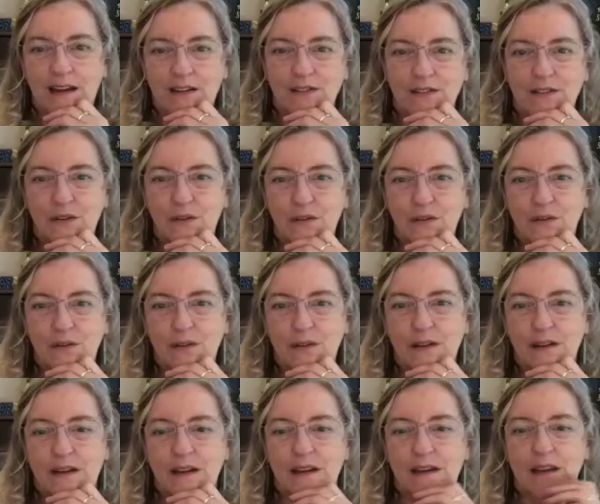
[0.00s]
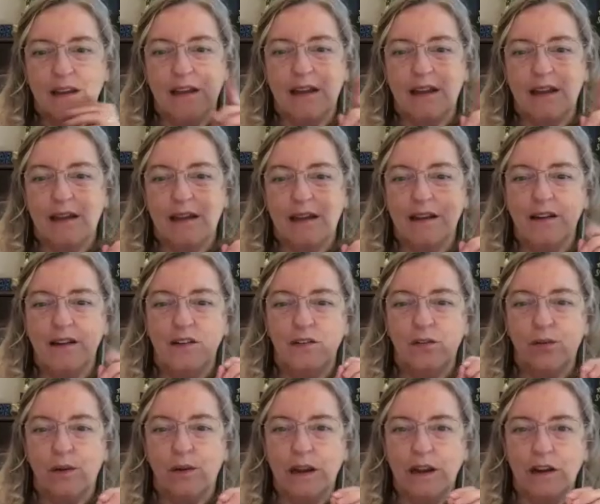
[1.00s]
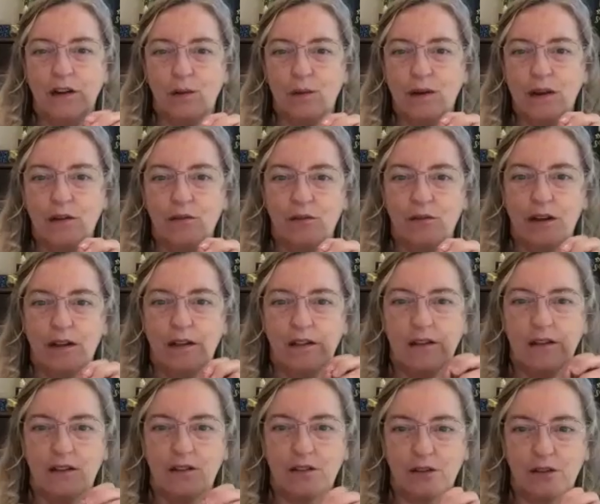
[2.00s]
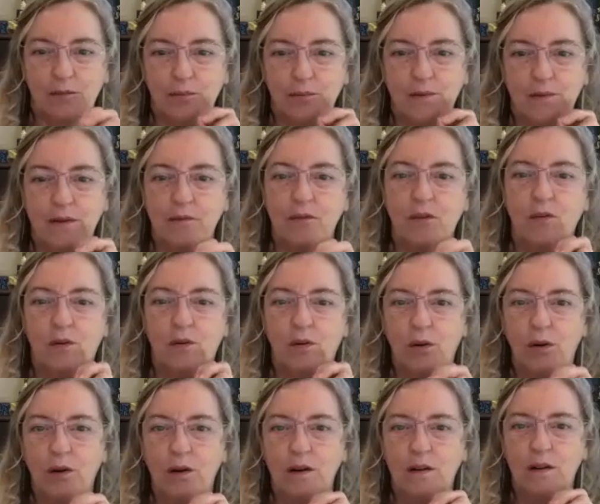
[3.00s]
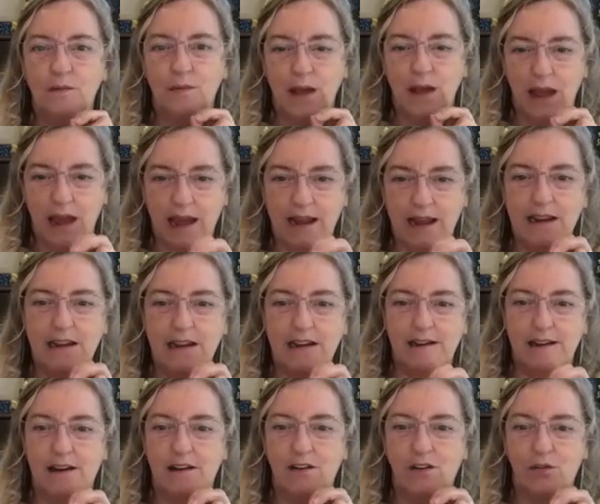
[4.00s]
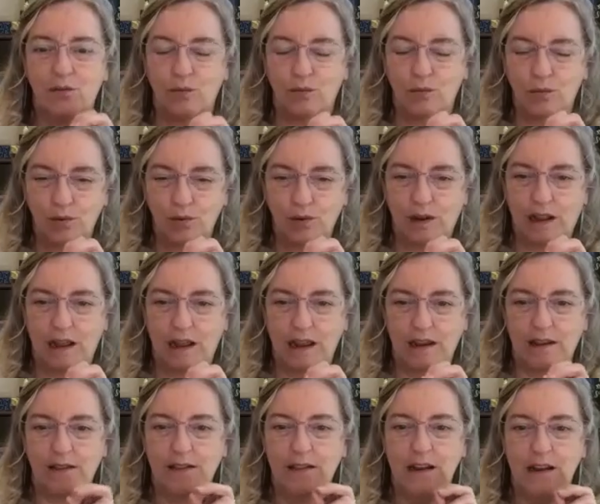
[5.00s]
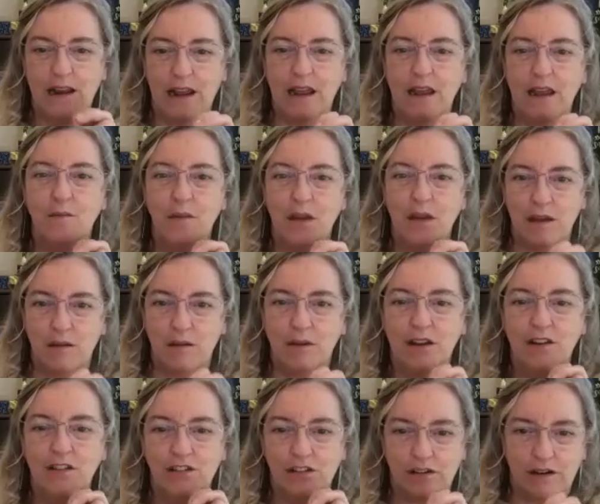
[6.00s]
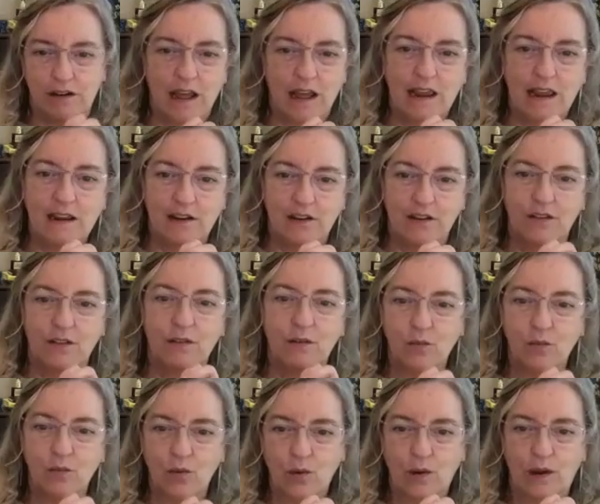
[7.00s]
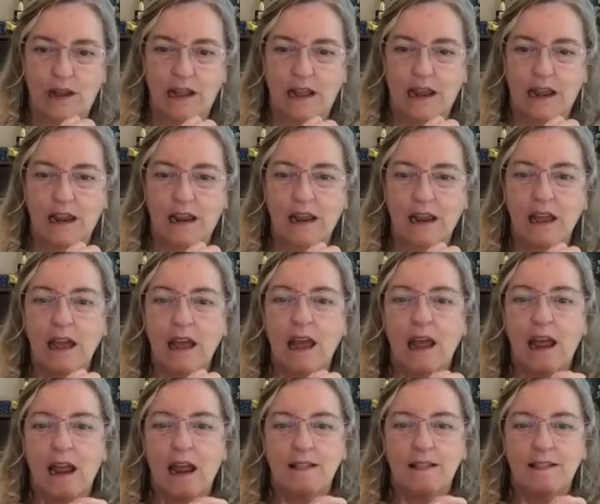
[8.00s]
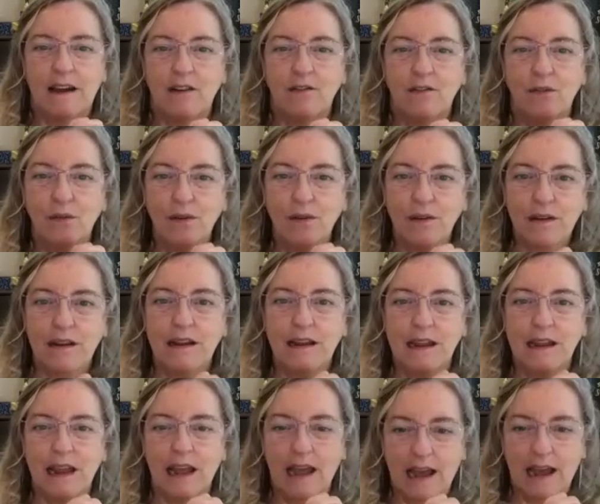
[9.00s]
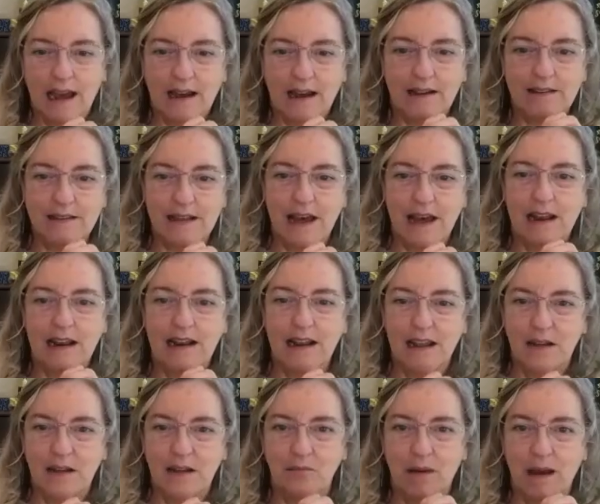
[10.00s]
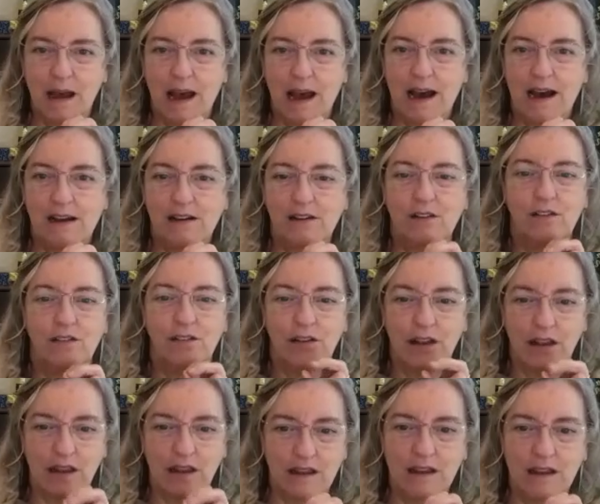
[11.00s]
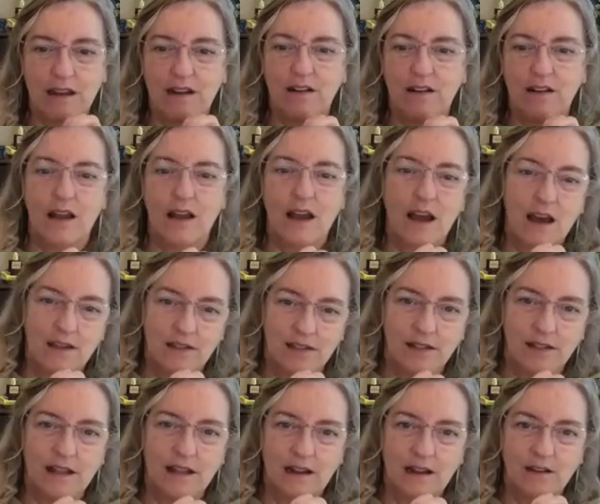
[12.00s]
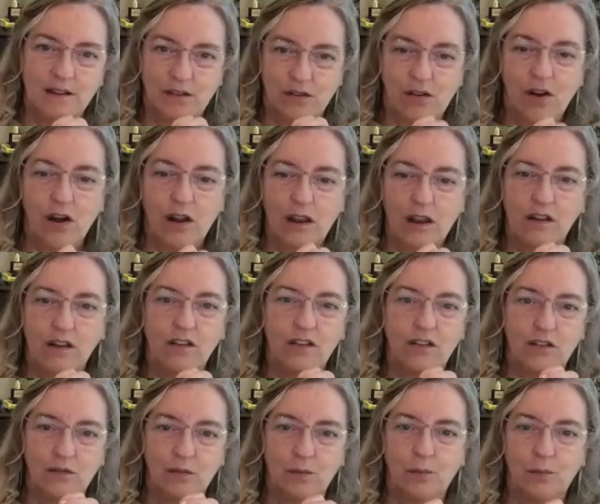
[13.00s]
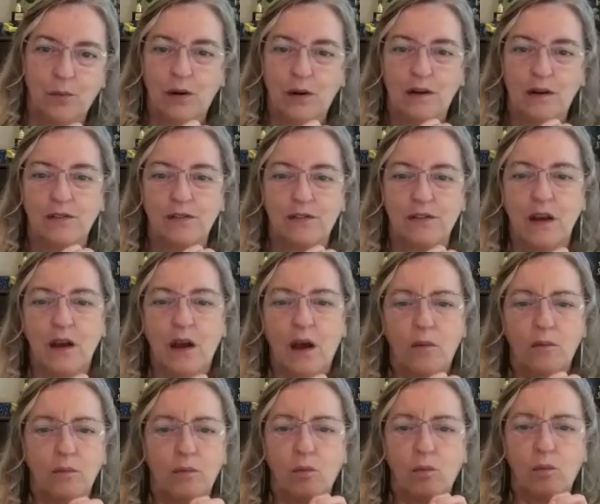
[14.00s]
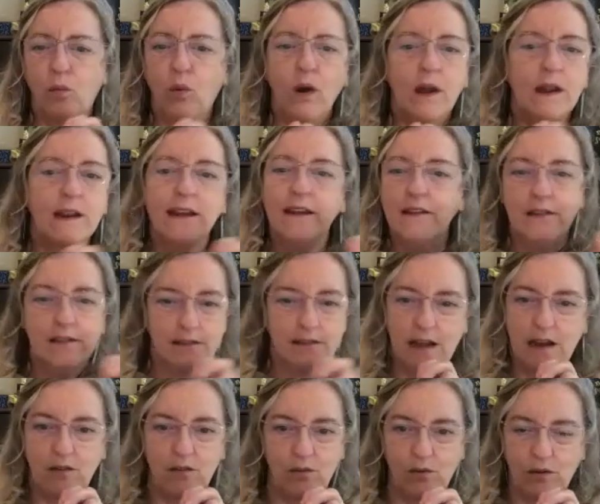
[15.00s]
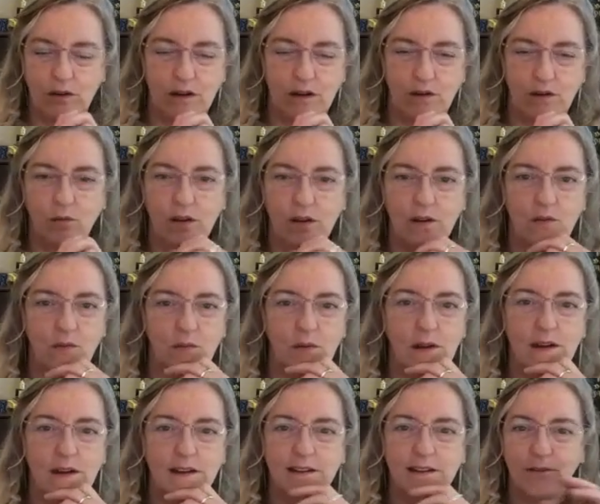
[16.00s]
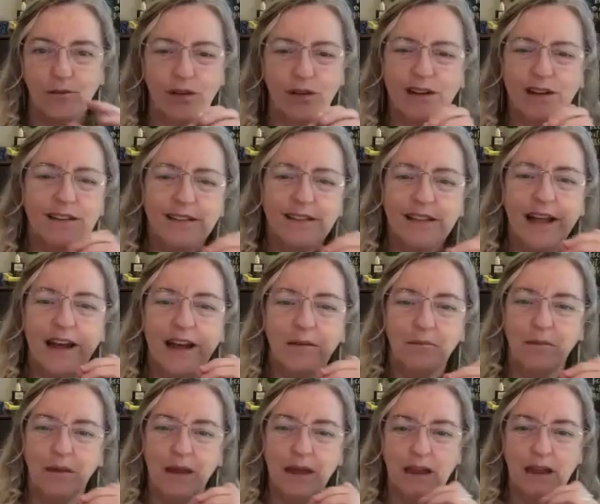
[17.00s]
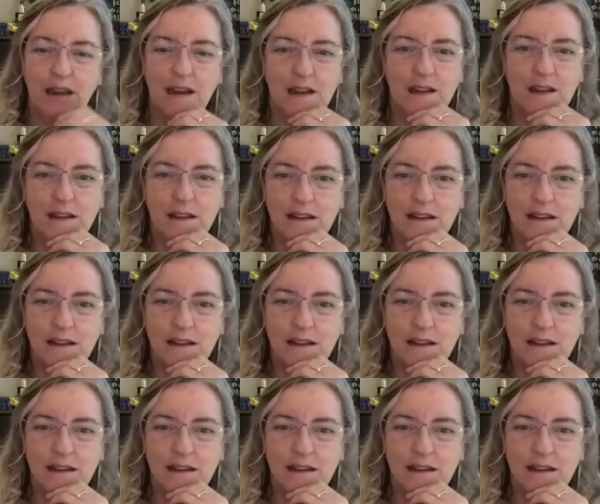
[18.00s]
So in 2021, the Supreme Court handed down a ruling, the name, image, and likeness ruling, that really has had an impact in athlete and college sports. What is that ruling? What what what did that mean?